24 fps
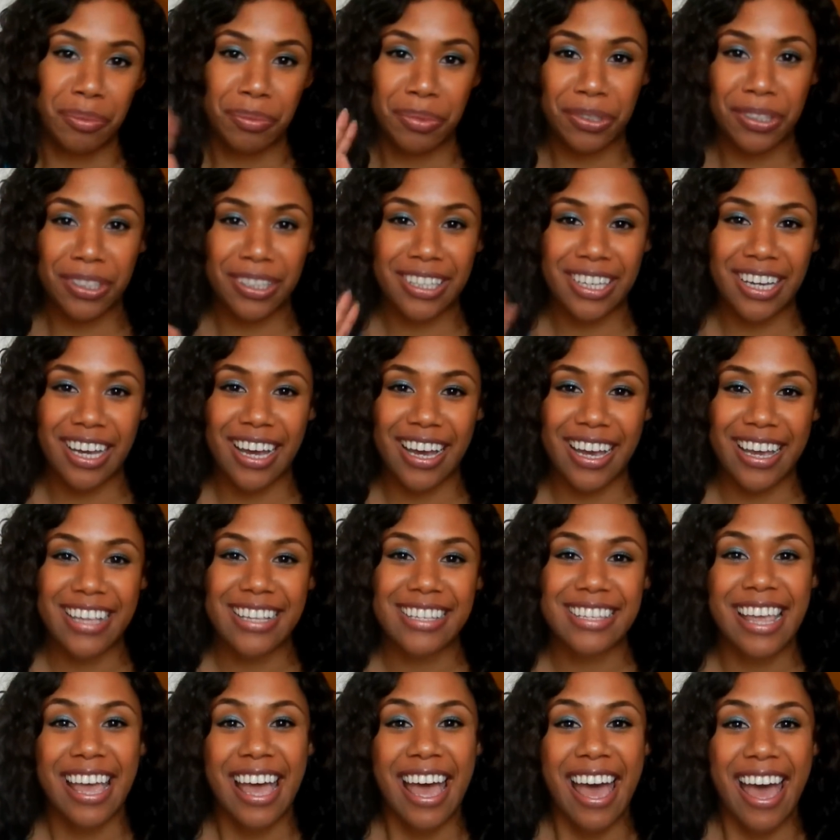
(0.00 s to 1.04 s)
Bula
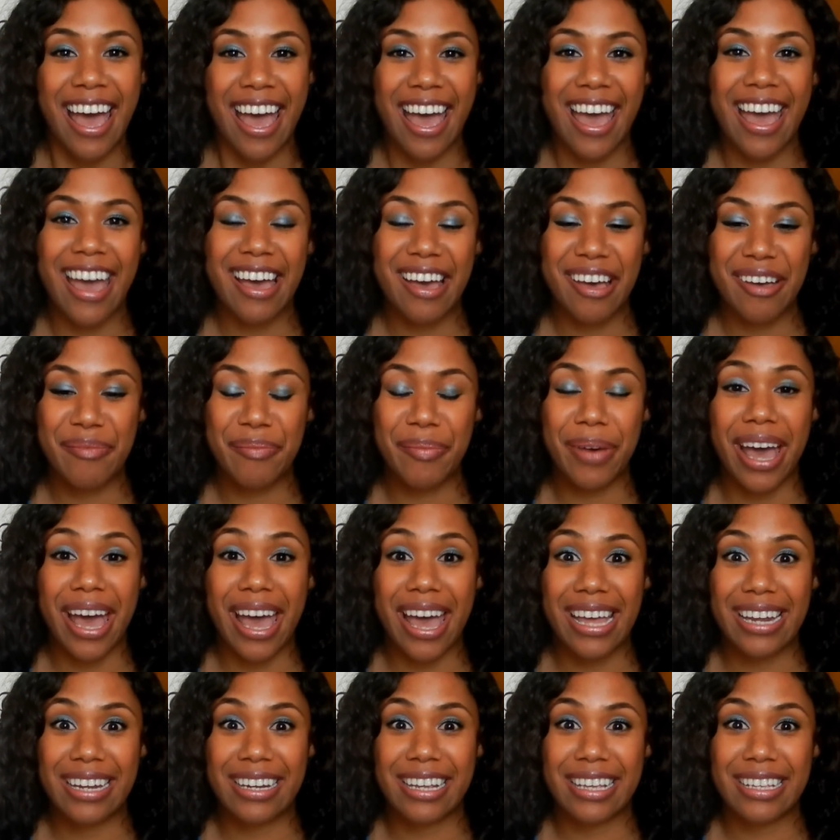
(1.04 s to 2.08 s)
guys, and
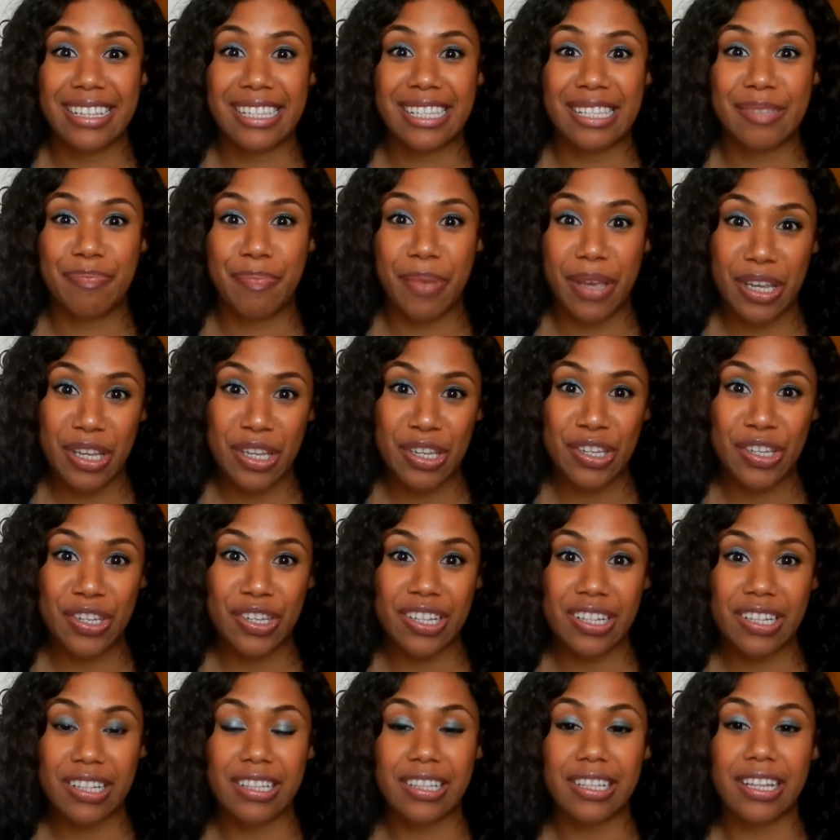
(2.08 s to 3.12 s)
a
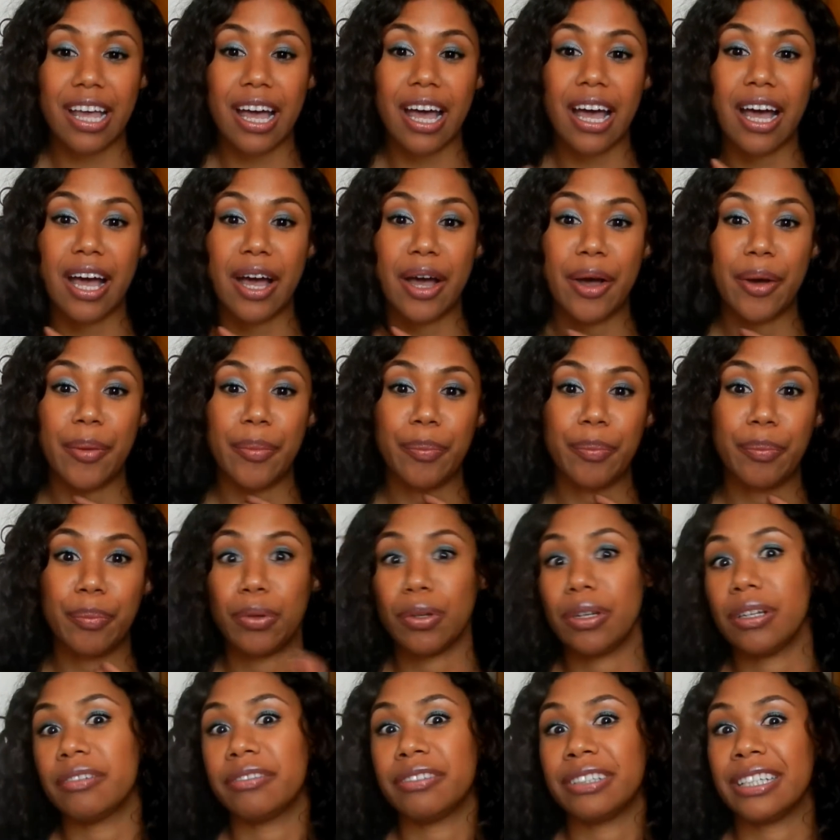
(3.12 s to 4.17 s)
special
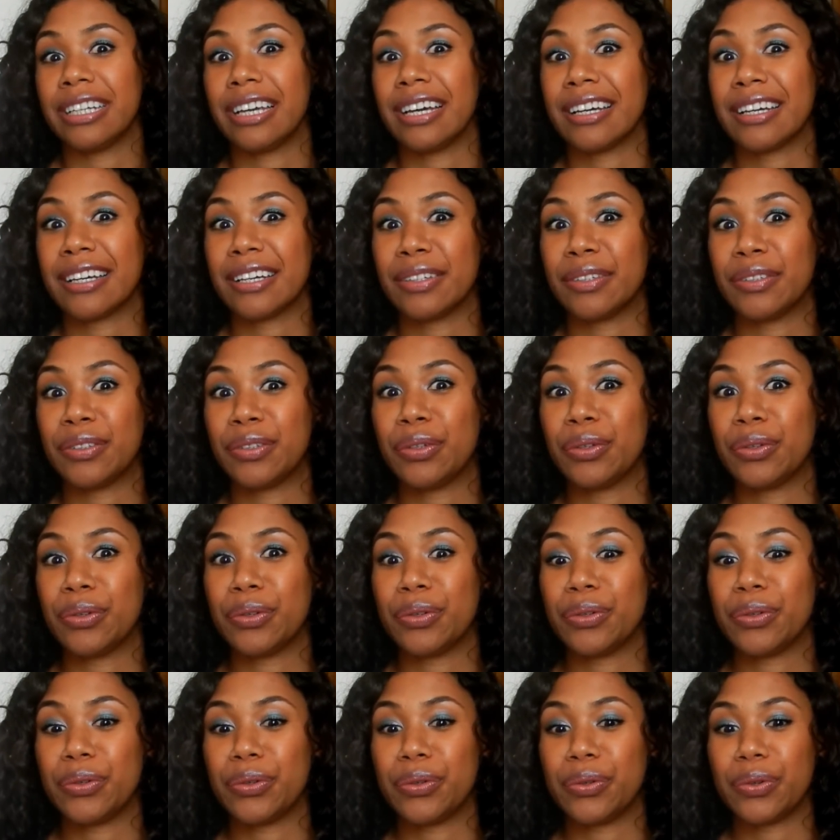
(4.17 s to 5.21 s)
Bula Vinaka
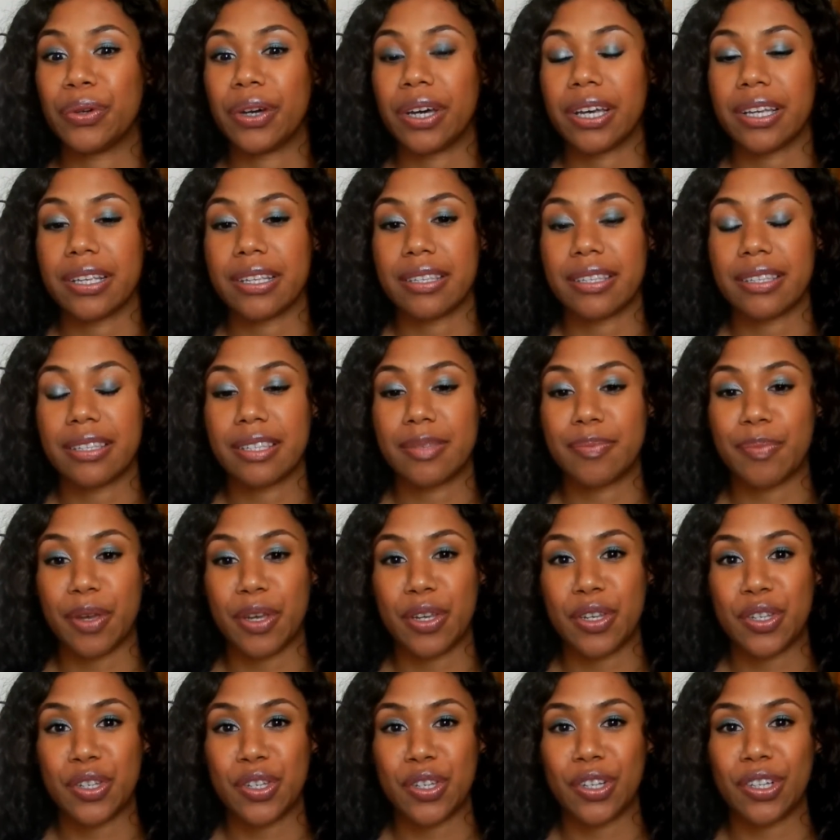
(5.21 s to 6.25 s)
to a
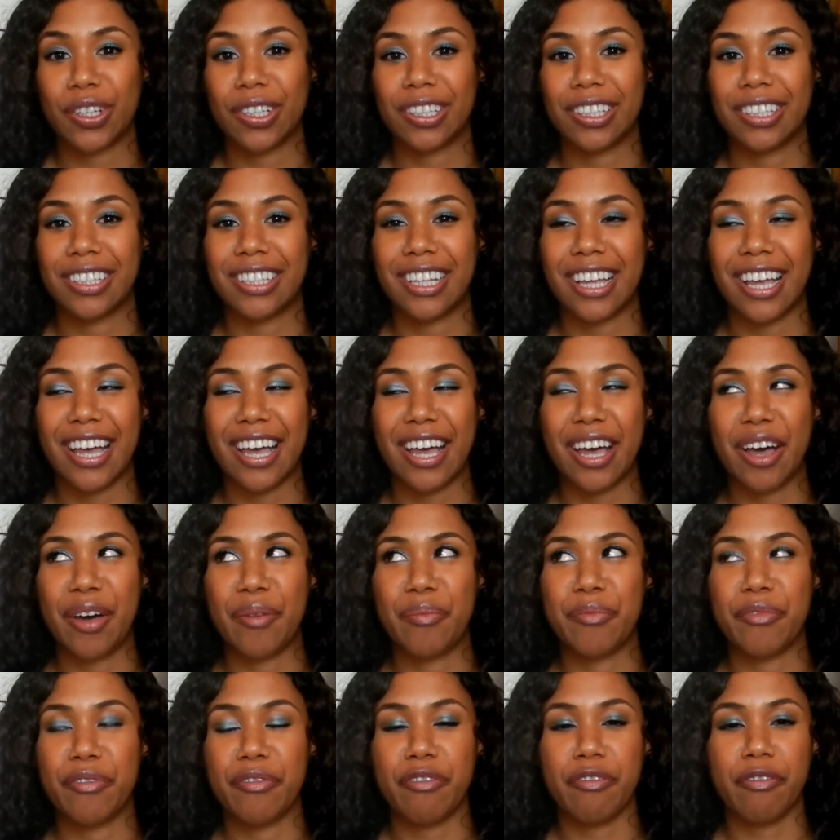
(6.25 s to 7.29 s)
special
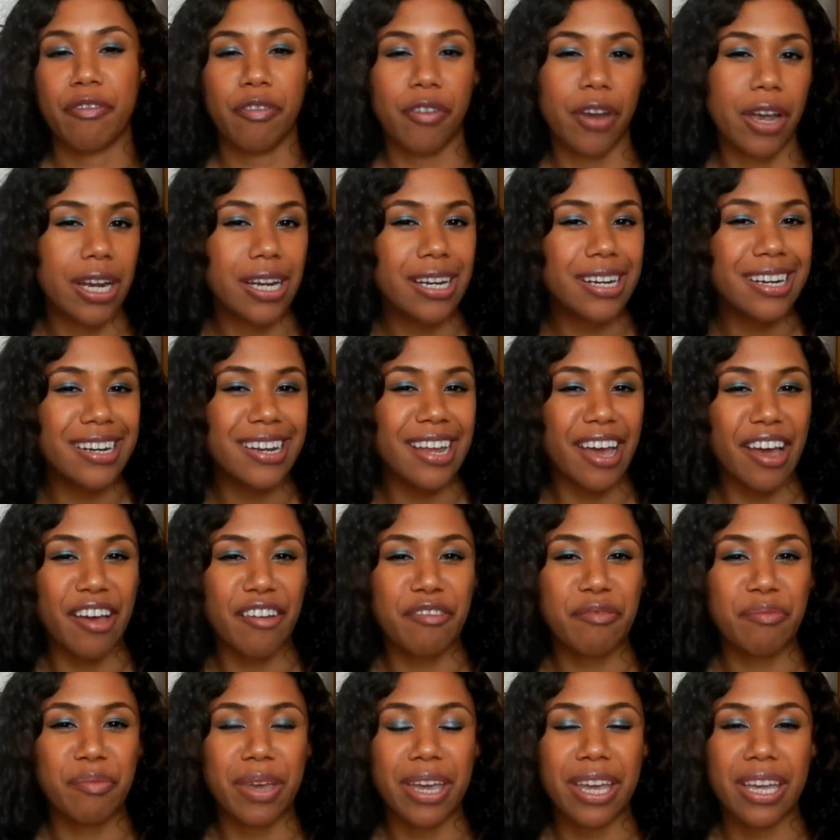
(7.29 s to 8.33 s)
friend
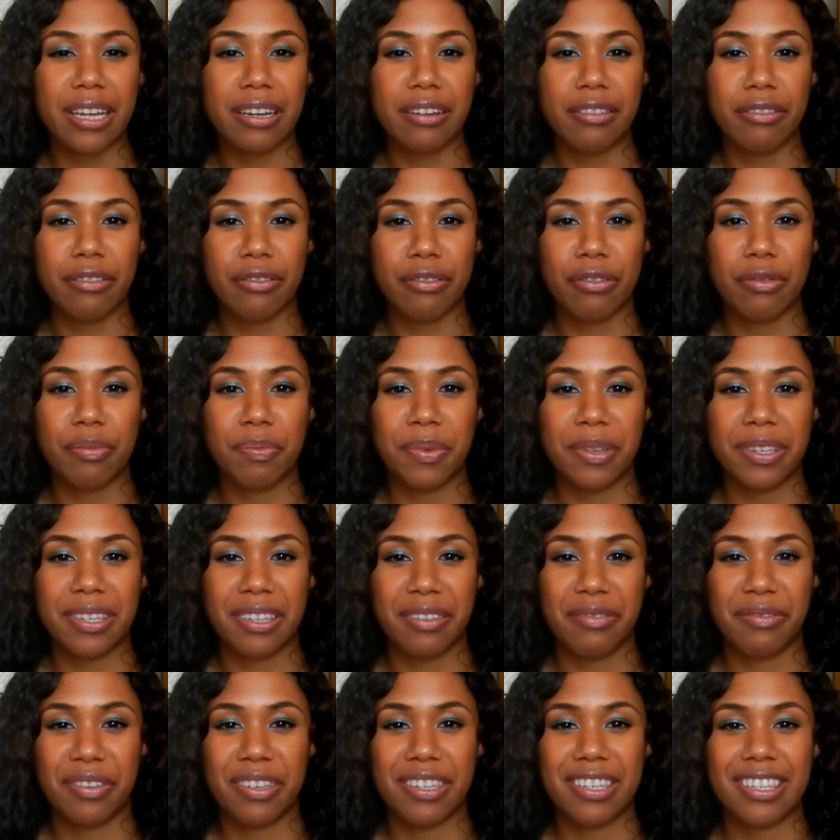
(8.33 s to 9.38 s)
I've made through
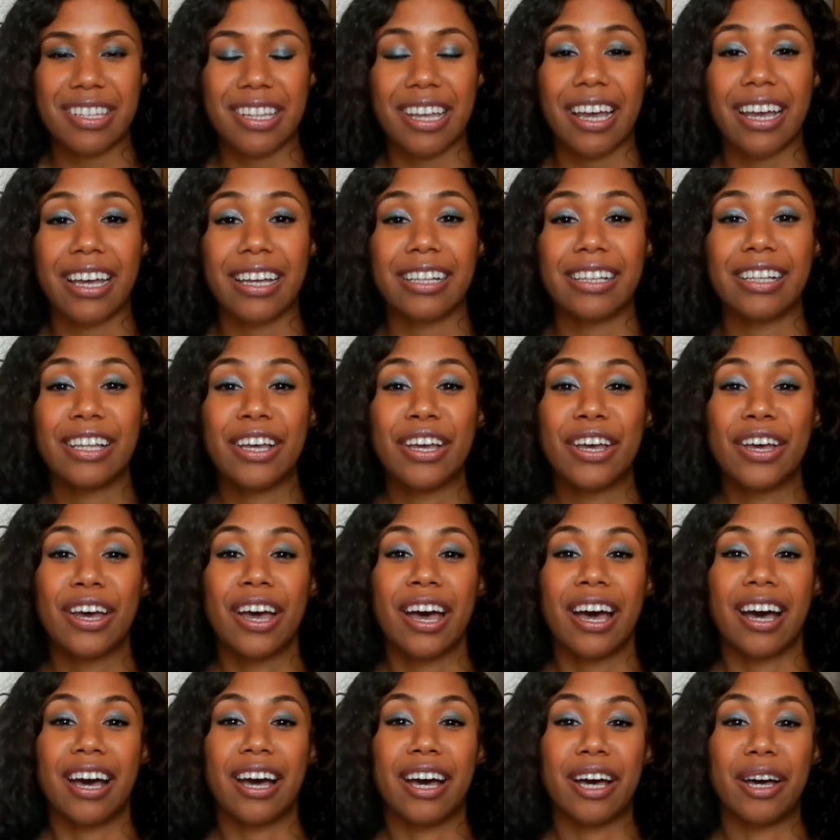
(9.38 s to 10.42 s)
Pacific Style,
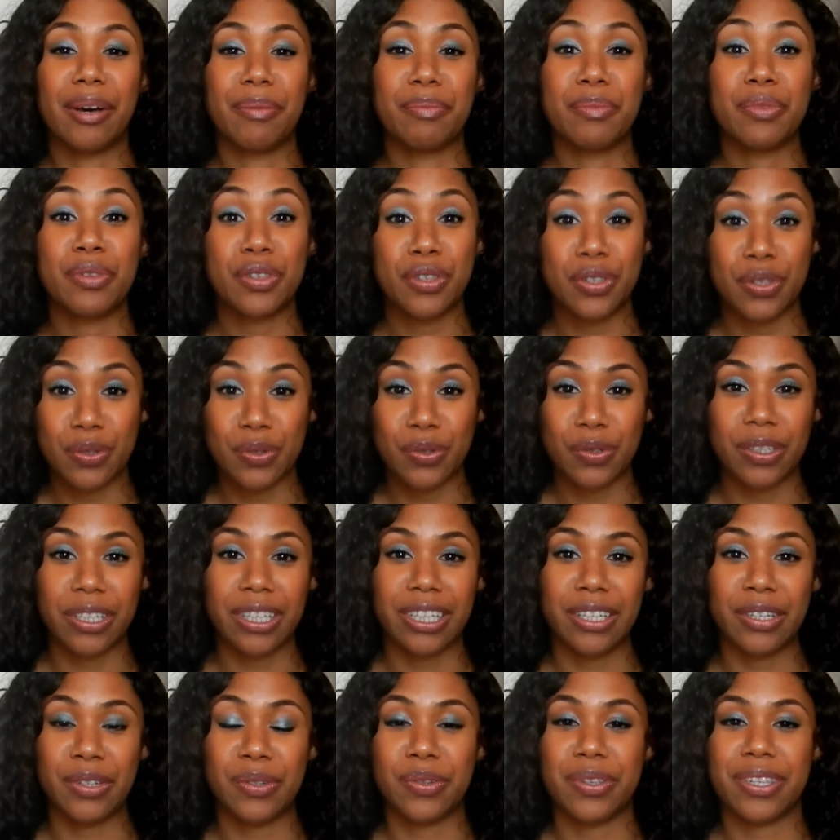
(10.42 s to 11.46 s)

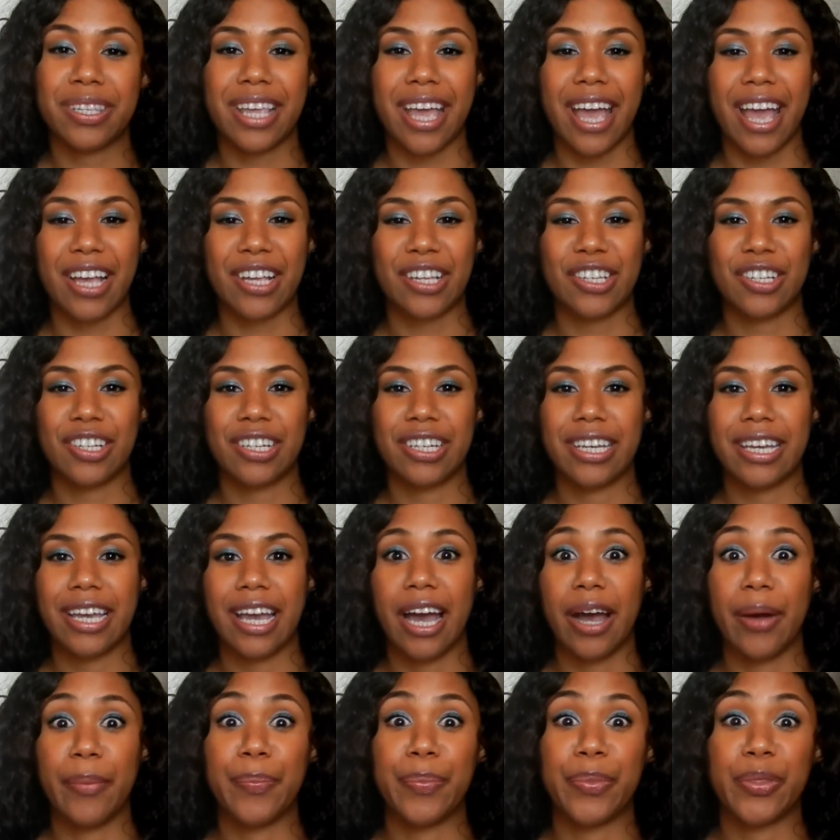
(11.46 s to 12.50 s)
Suli, who is
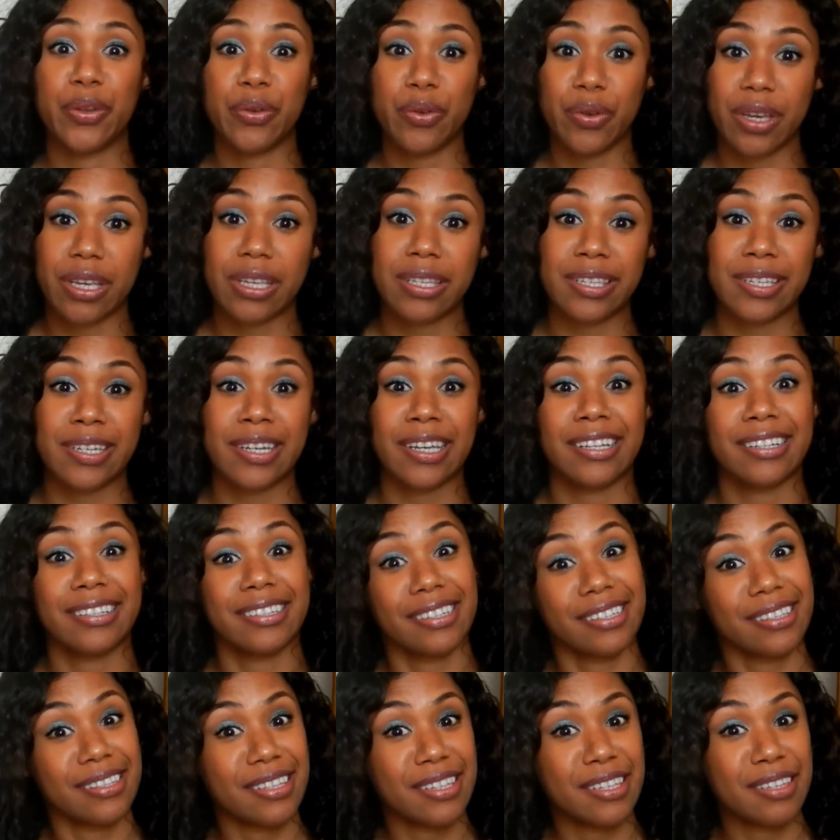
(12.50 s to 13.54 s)
actually the reason I
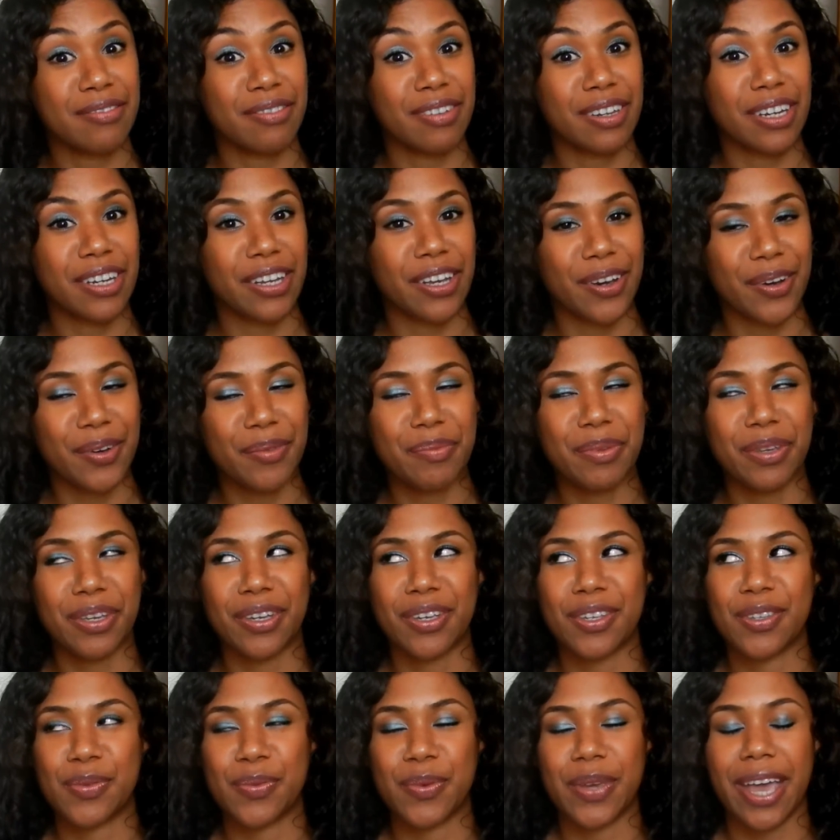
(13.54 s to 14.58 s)
did this video,
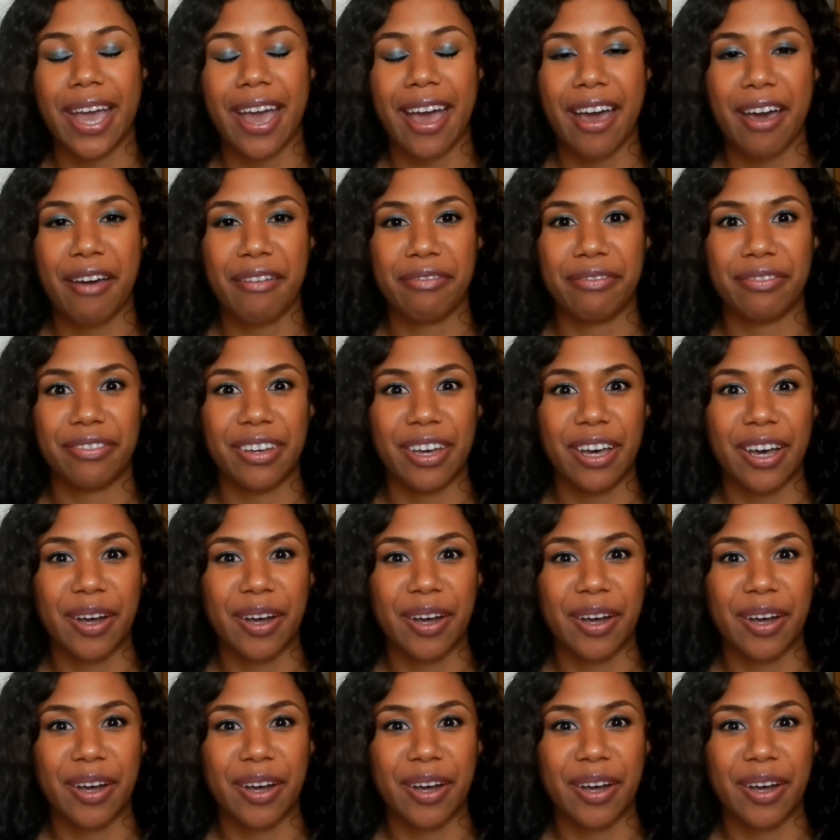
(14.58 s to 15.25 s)
because we have